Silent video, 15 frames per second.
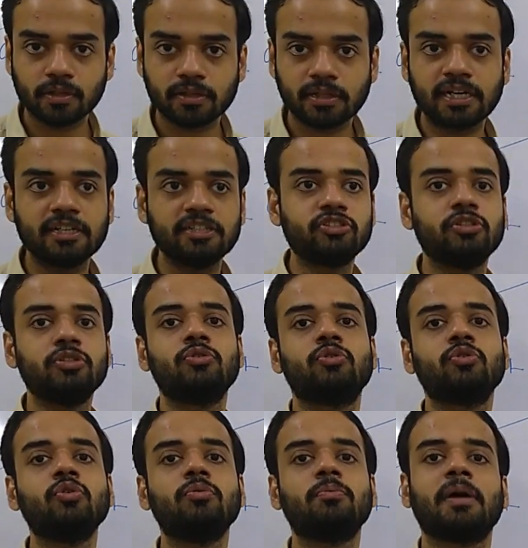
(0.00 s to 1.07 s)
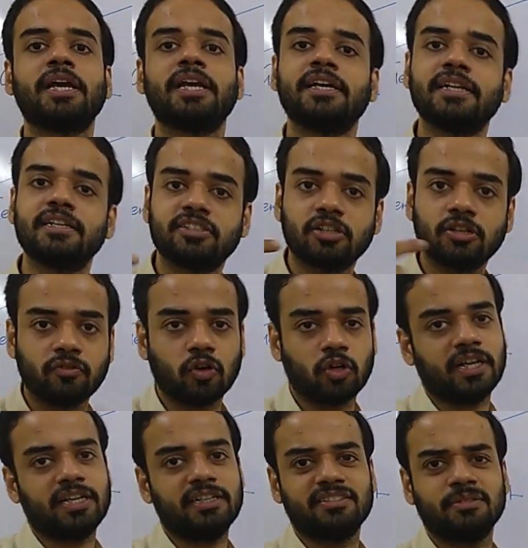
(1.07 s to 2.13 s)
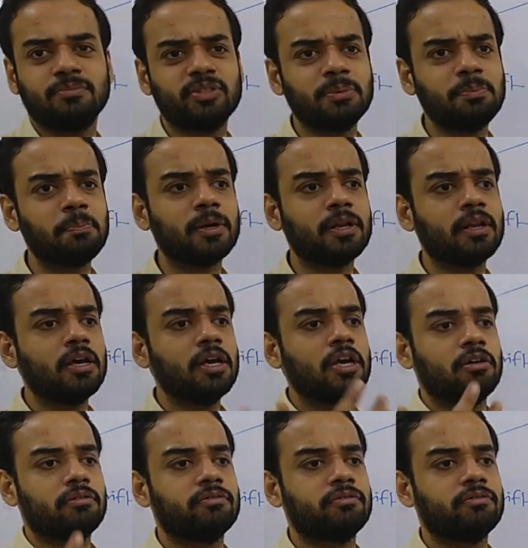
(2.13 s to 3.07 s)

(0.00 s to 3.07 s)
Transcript: That is due to migration of organisms. Simple.